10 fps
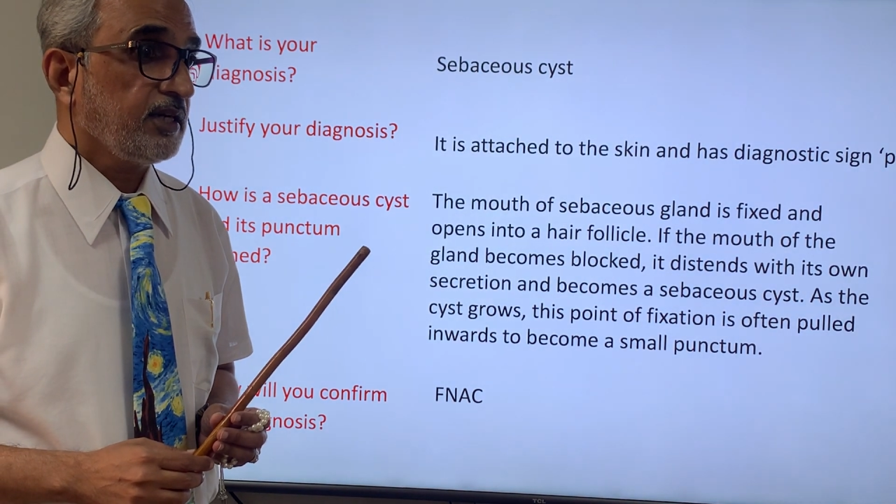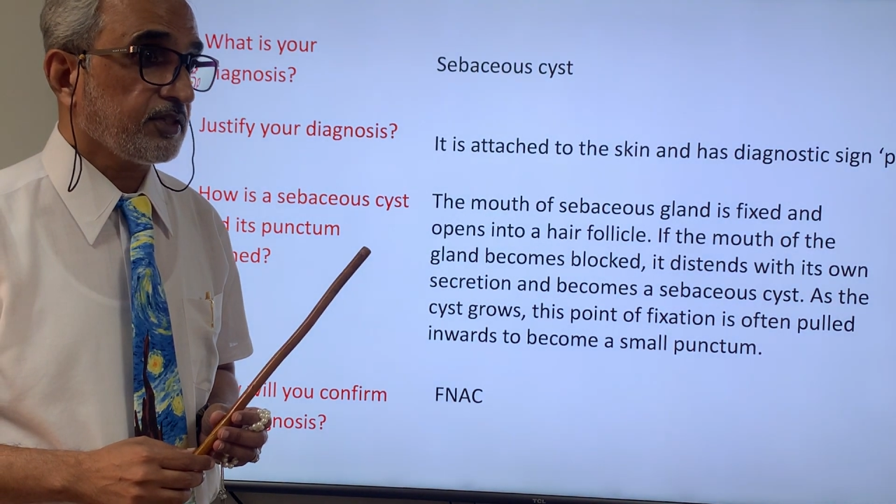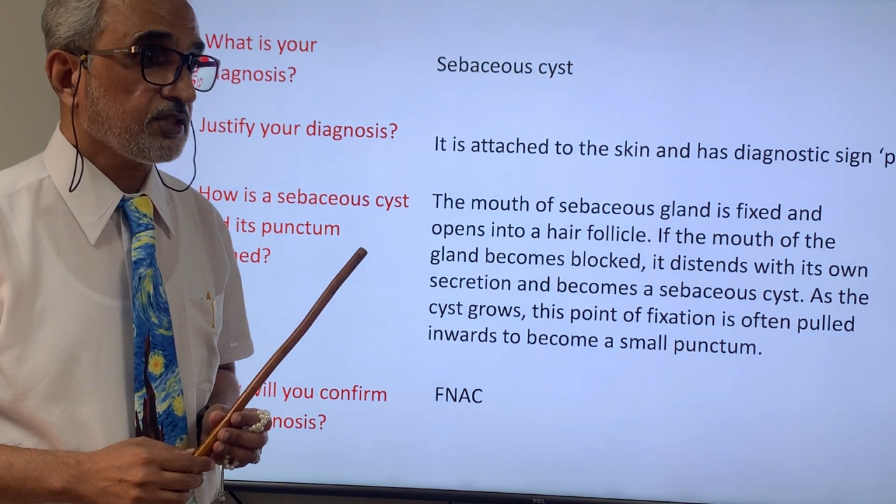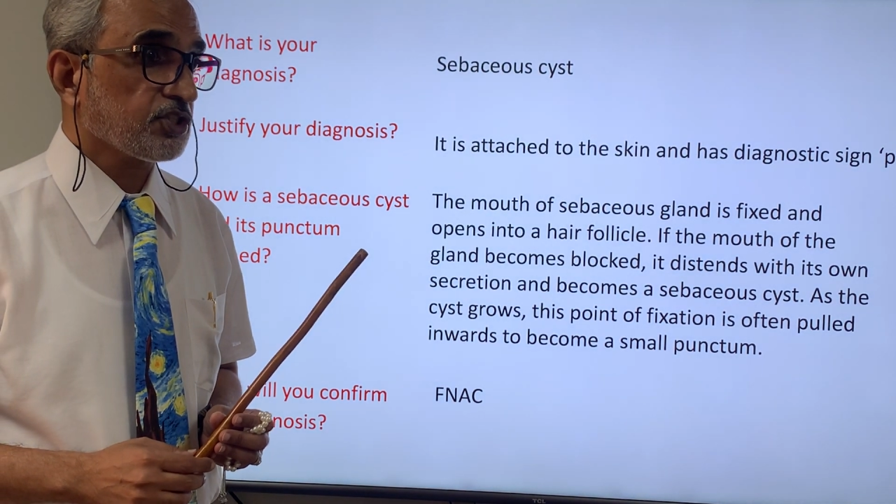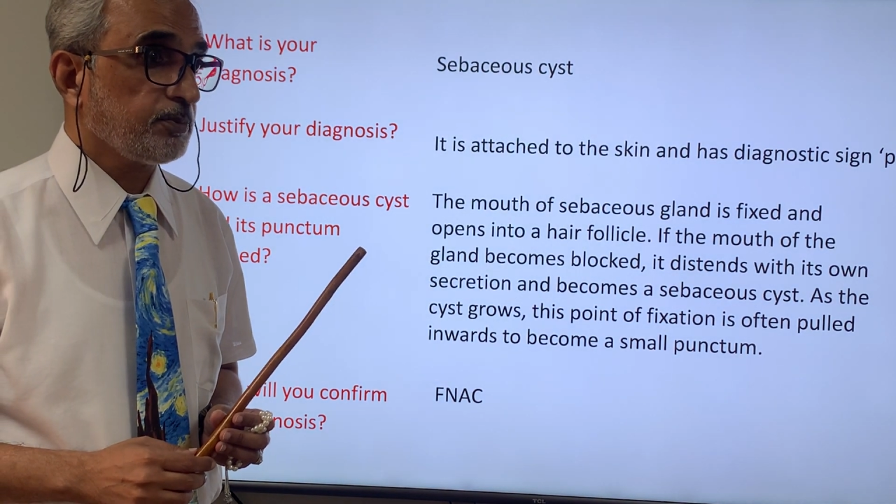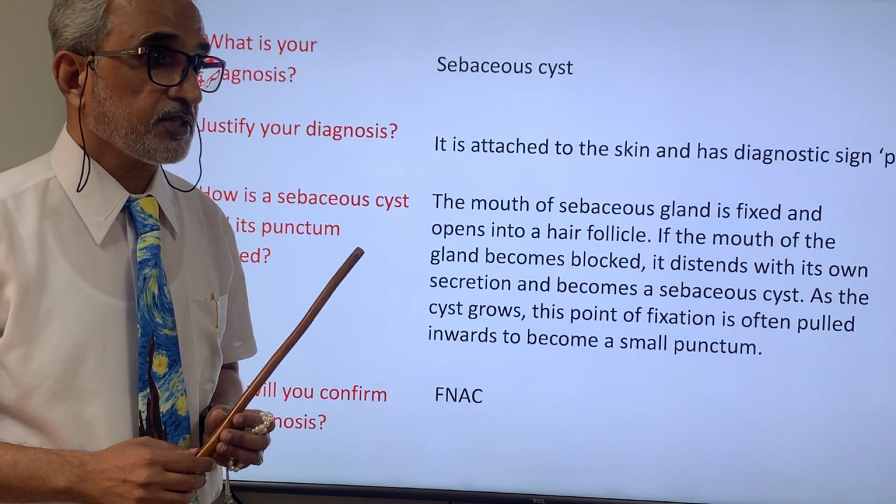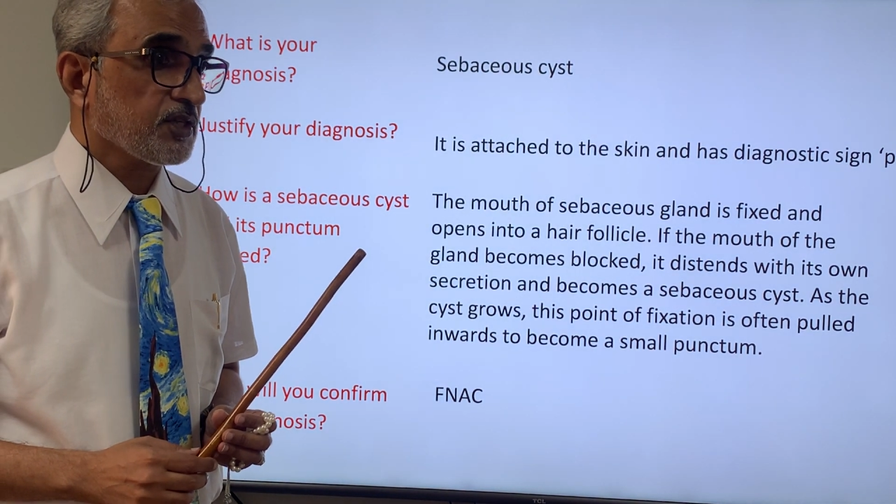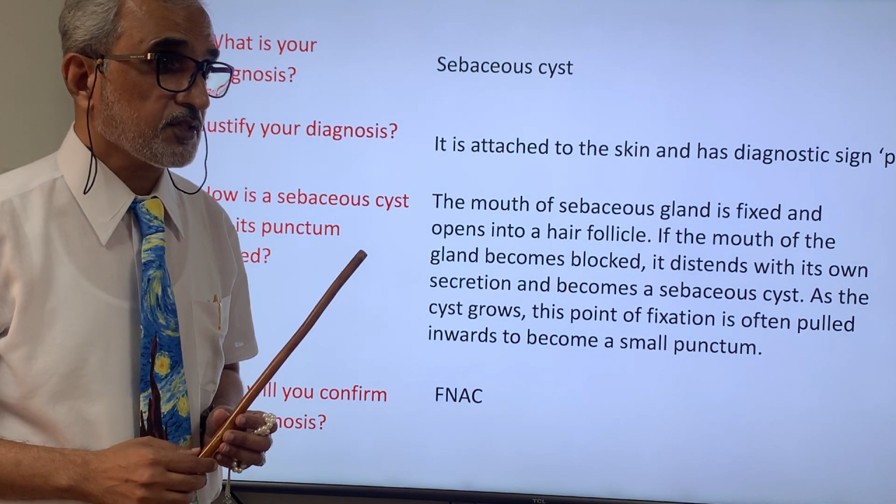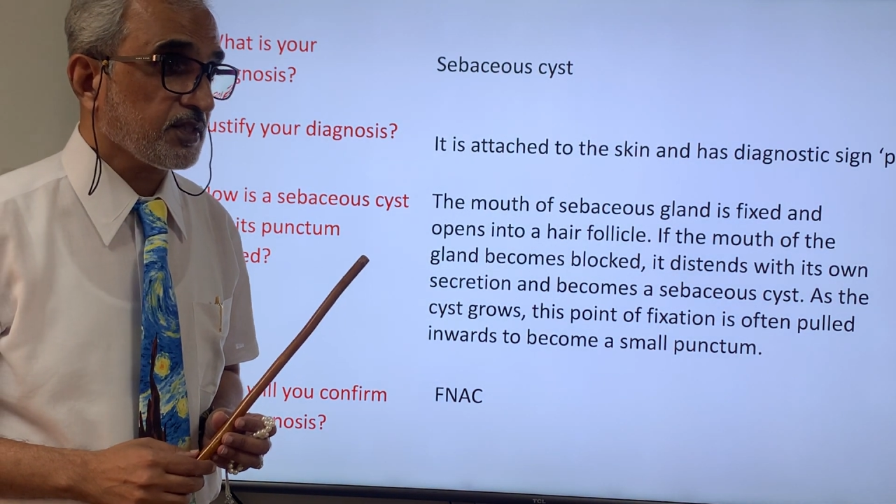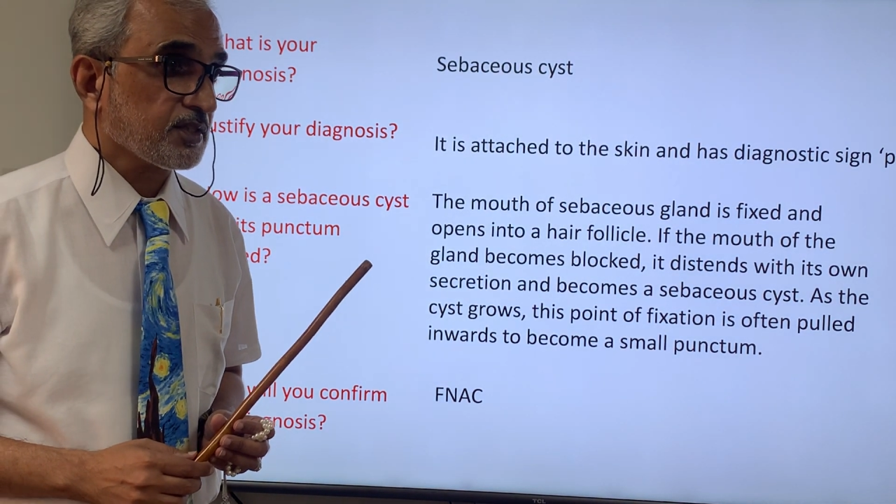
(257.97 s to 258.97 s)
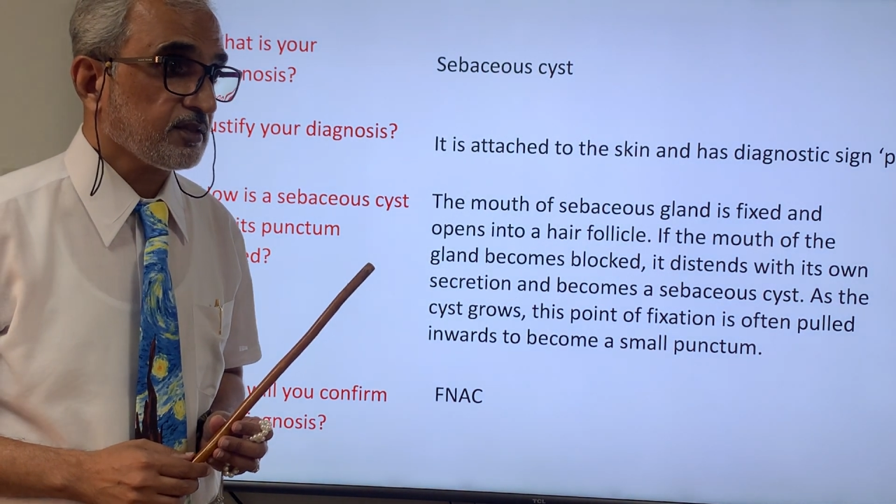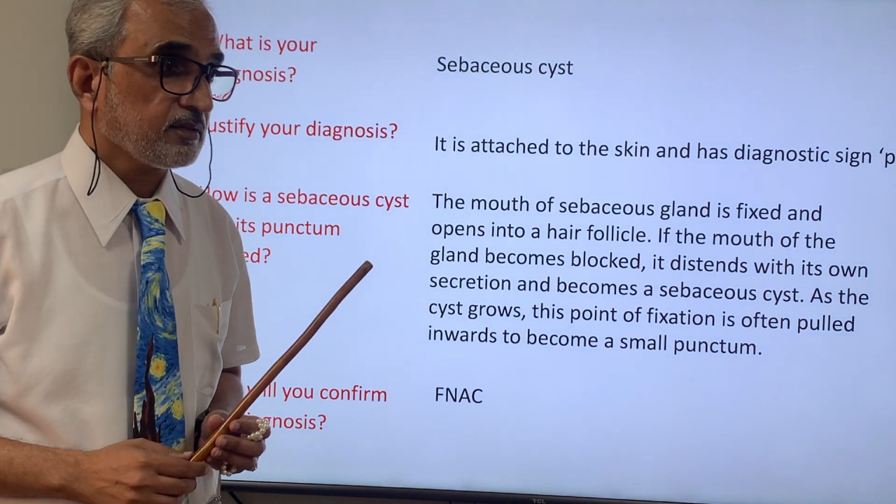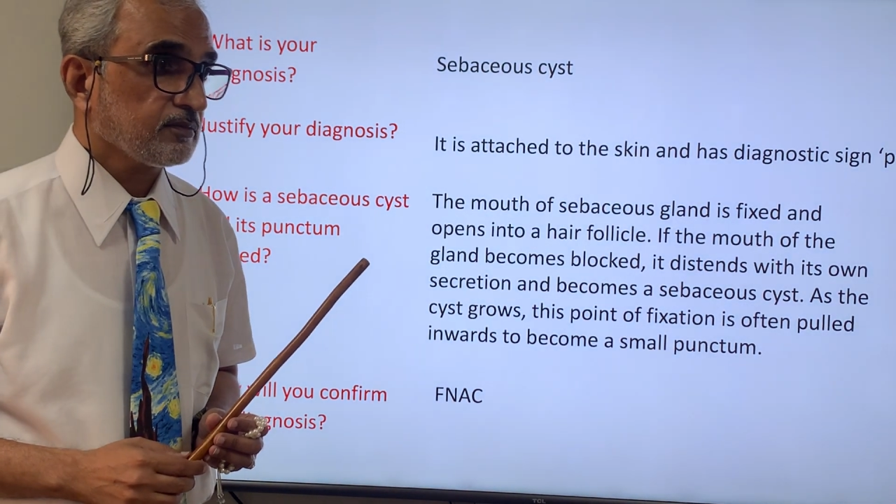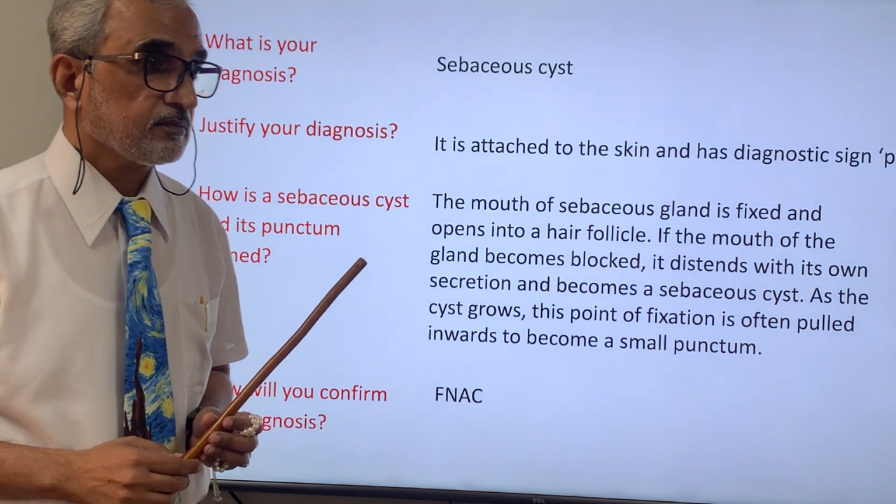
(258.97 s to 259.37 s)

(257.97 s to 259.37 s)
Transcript: it is a sebaceous cyst.